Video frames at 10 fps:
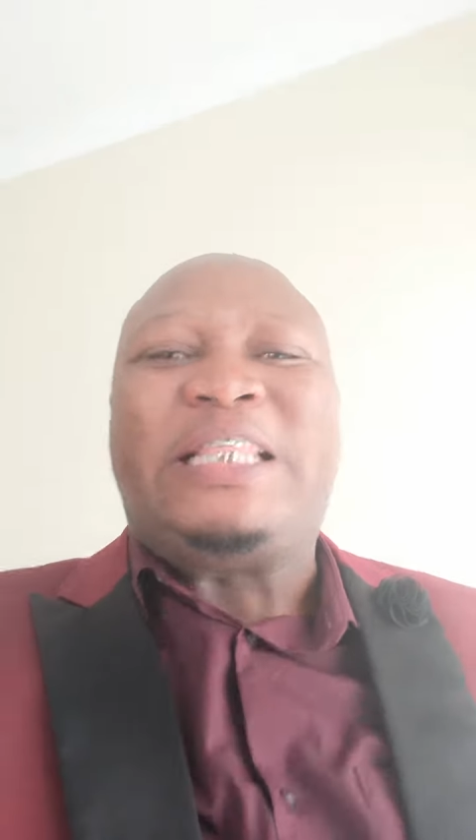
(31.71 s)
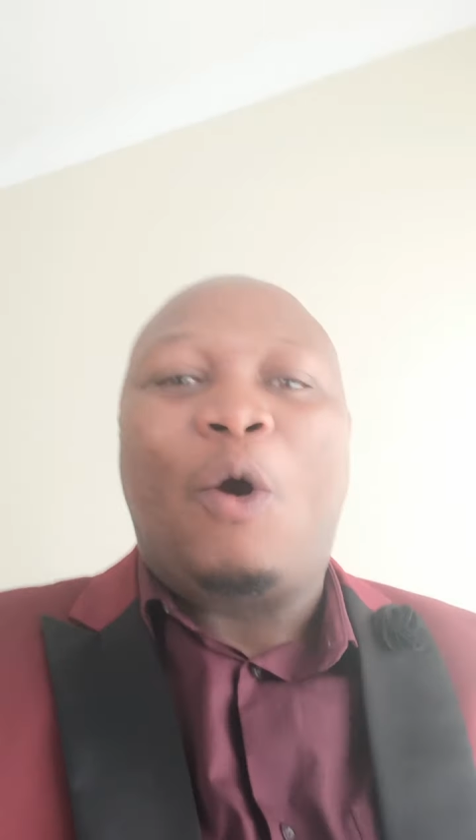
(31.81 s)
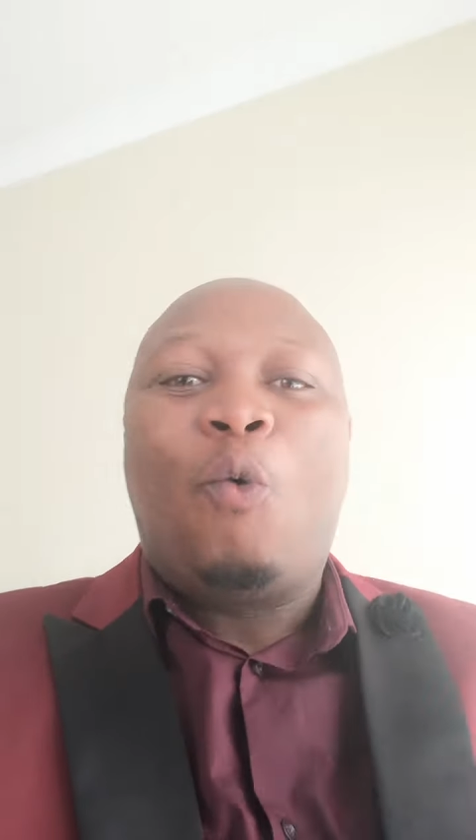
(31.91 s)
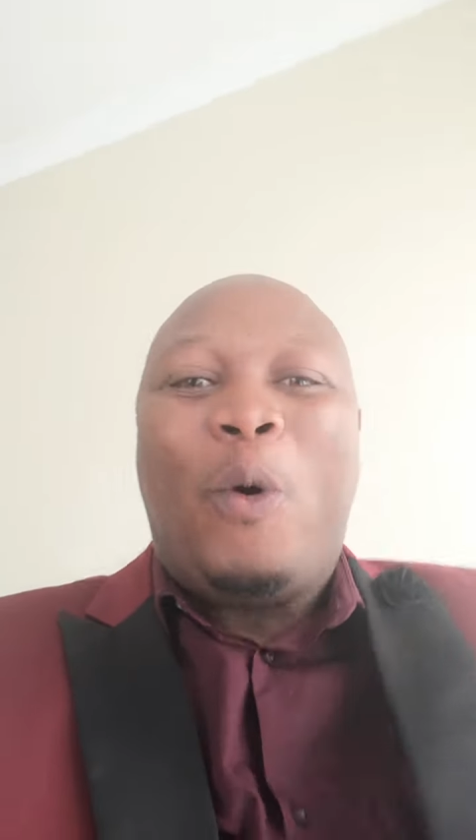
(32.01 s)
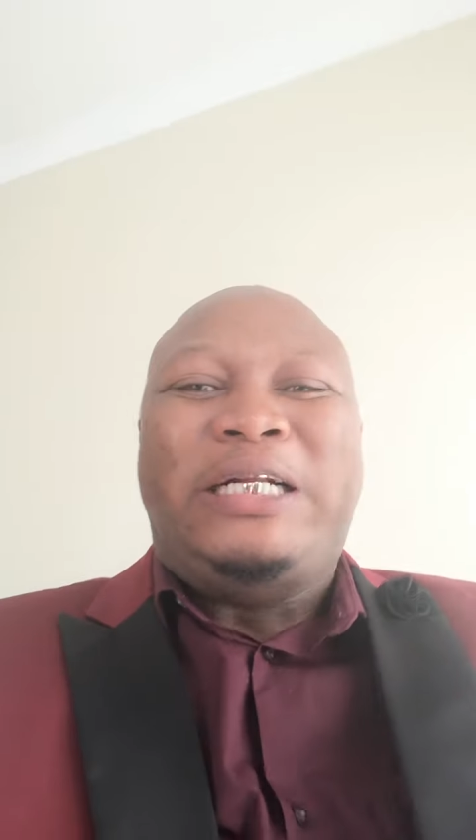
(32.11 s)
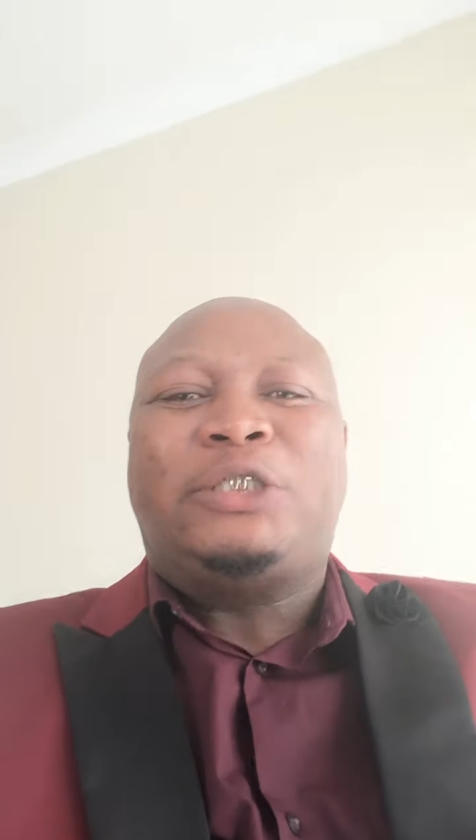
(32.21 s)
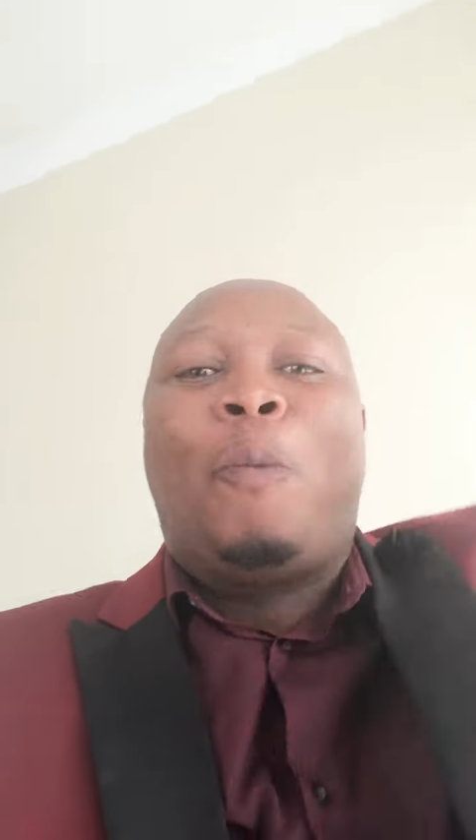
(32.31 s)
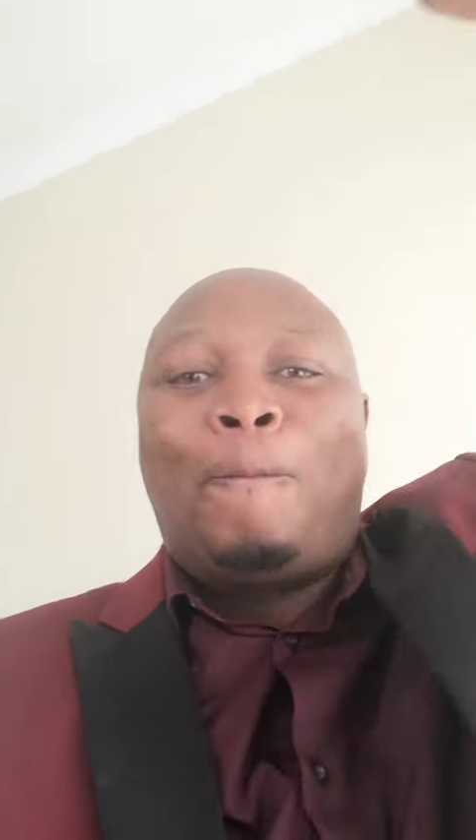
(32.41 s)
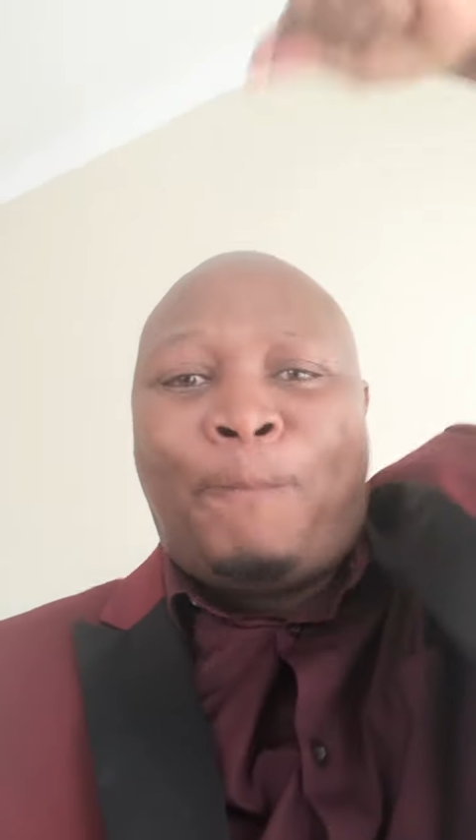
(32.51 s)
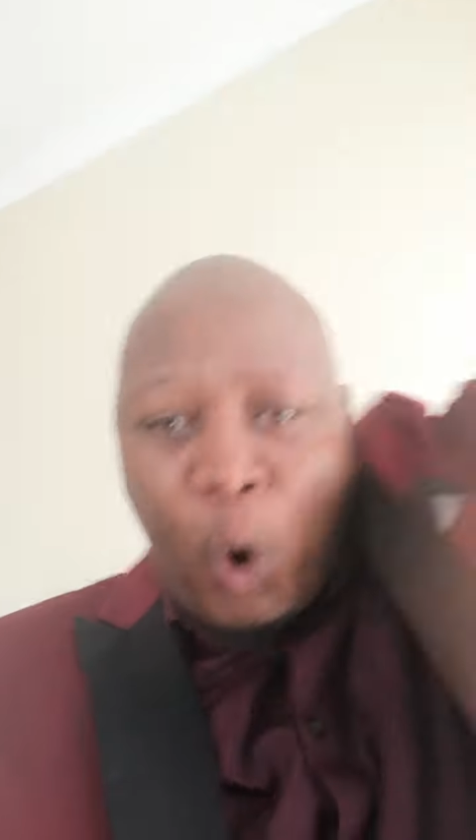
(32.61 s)
They want
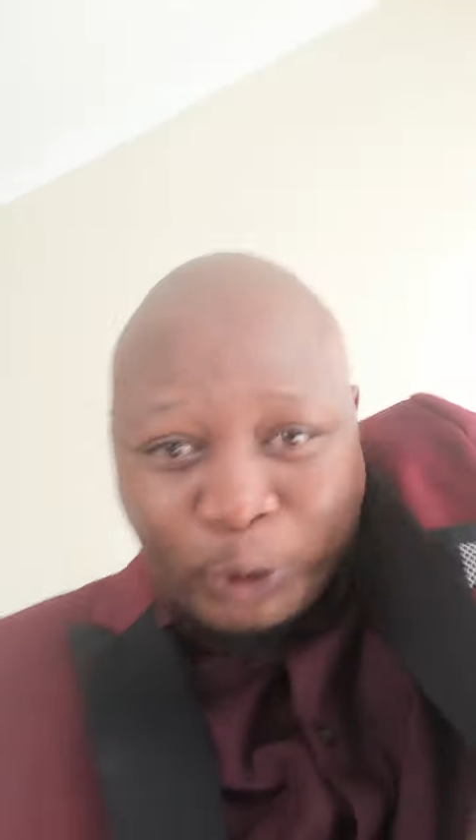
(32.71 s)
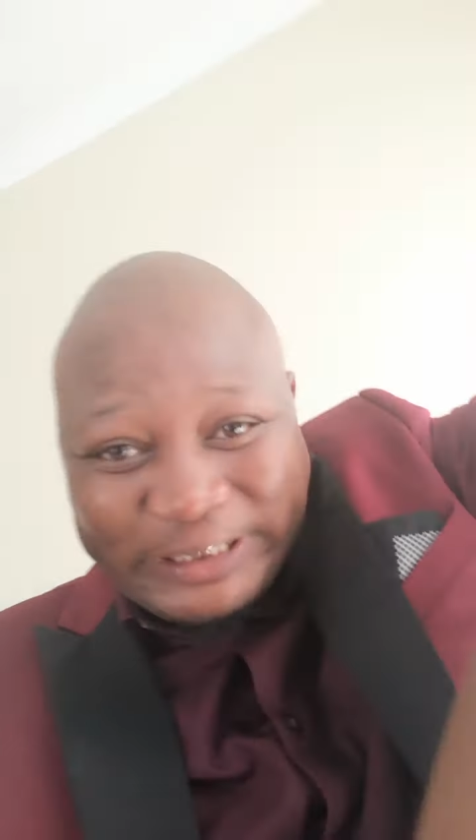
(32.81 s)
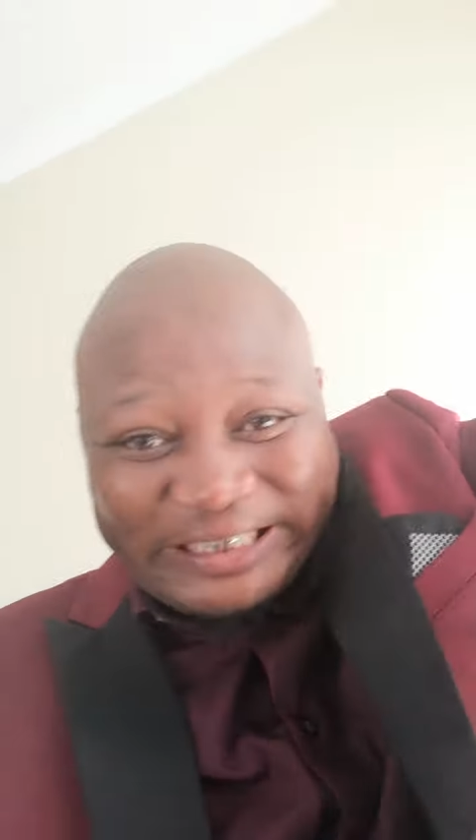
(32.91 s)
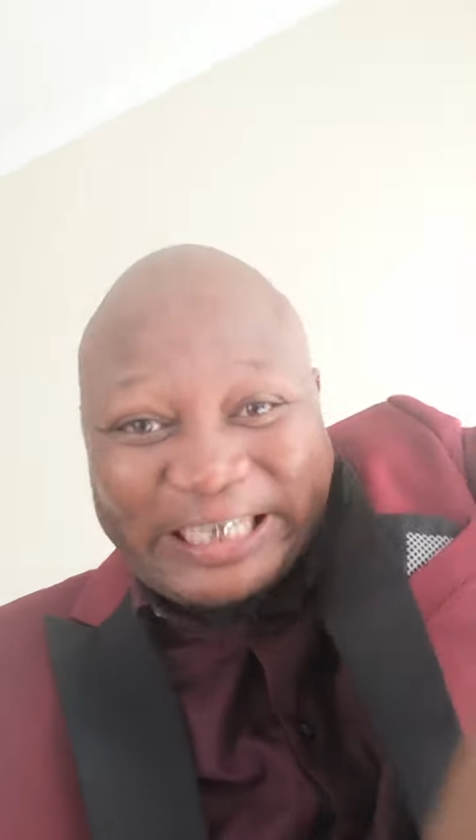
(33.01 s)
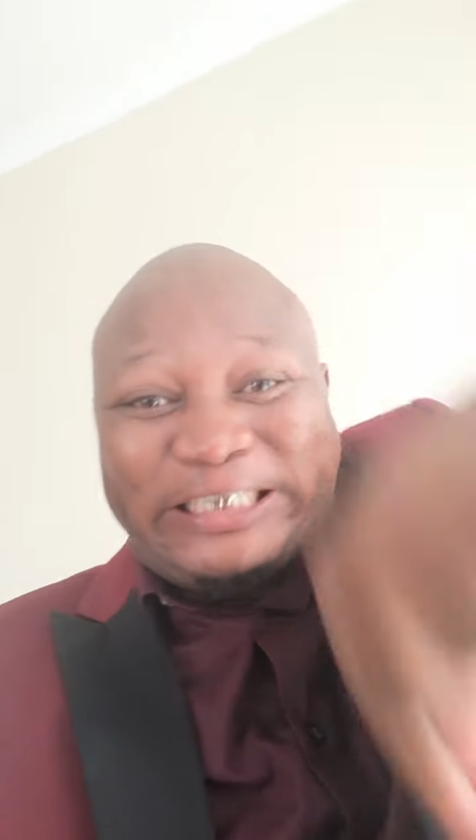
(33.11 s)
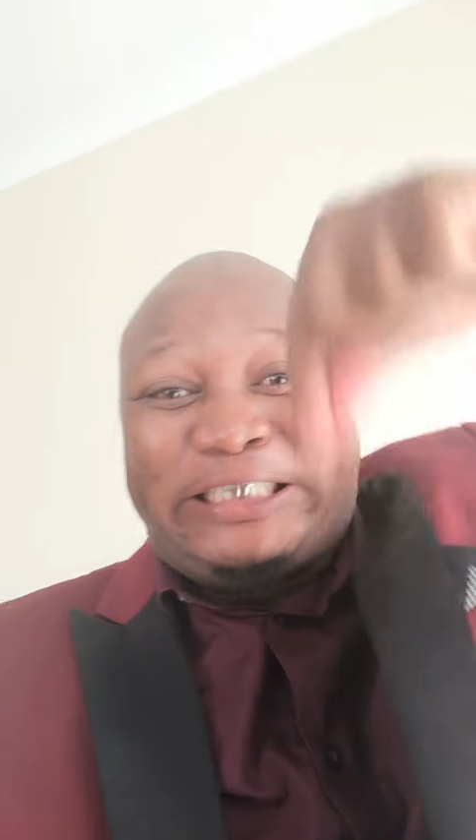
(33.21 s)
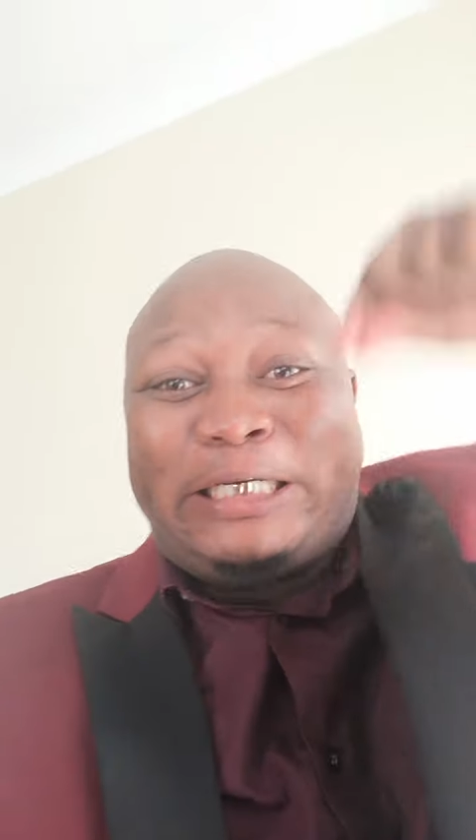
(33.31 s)
to put the